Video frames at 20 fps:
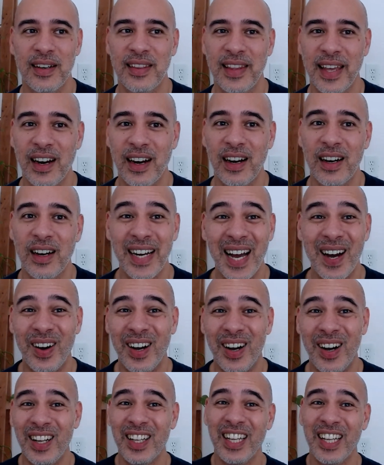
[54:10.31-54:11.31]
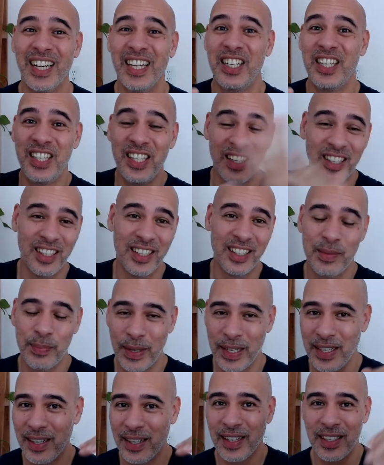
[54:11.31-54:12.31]
They are now all adults. My
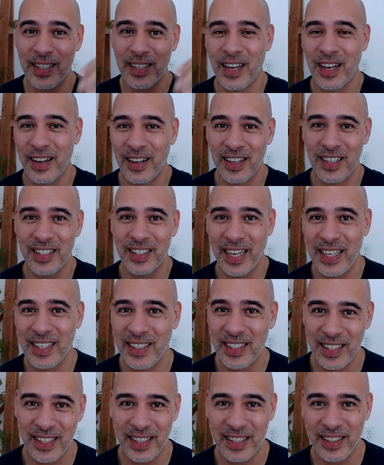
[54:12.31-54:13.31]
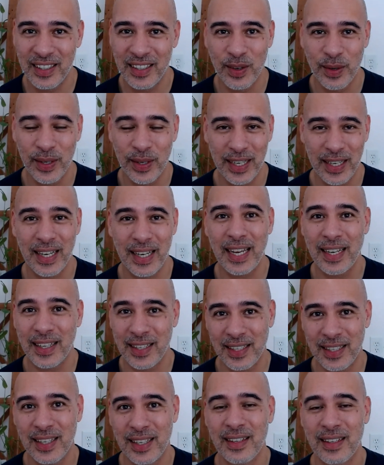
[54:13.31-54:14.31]
youngest daughter is 18, going on
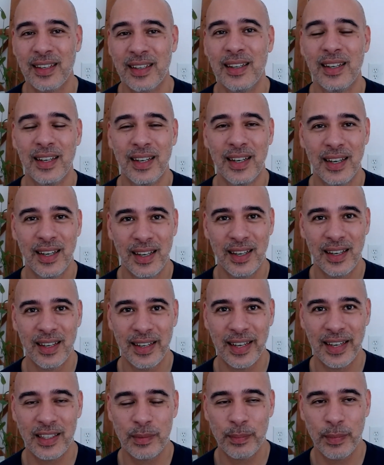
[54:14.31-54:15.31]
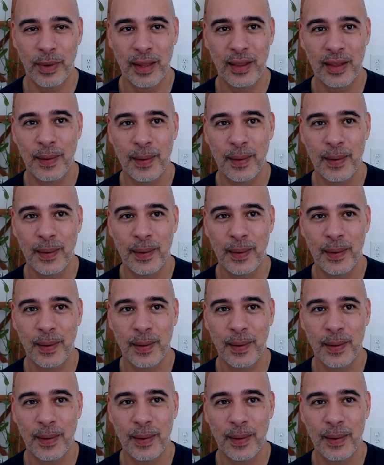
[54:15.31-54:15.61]
19 next month,